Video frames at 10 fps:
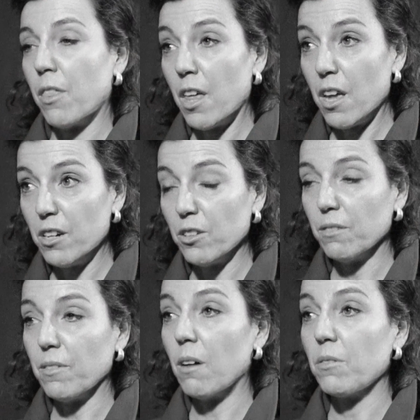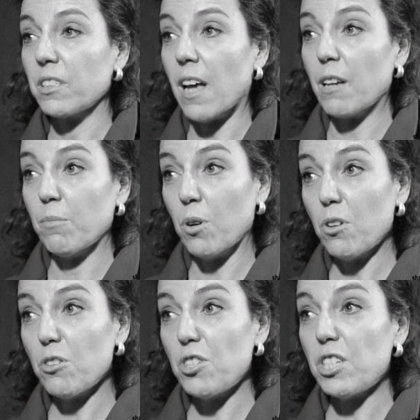third of our
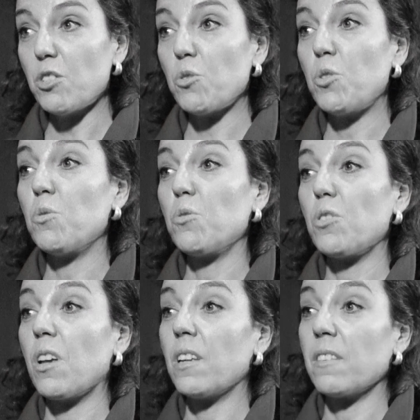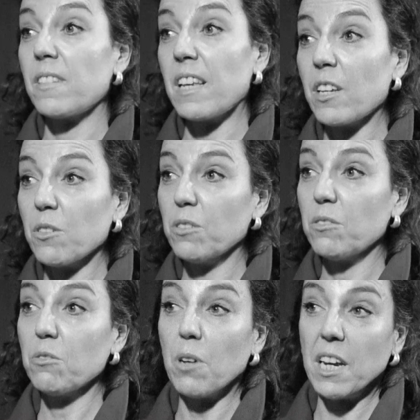typologies use a
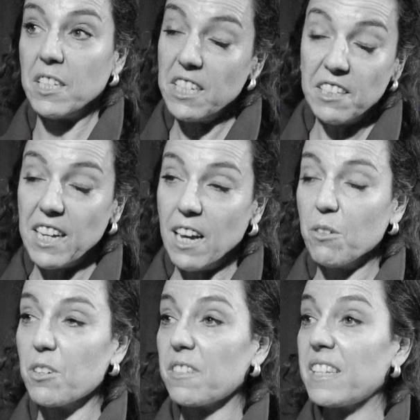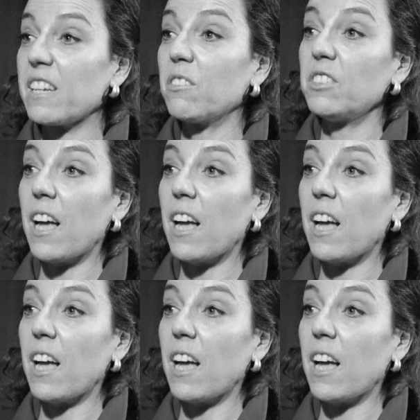second criteria or second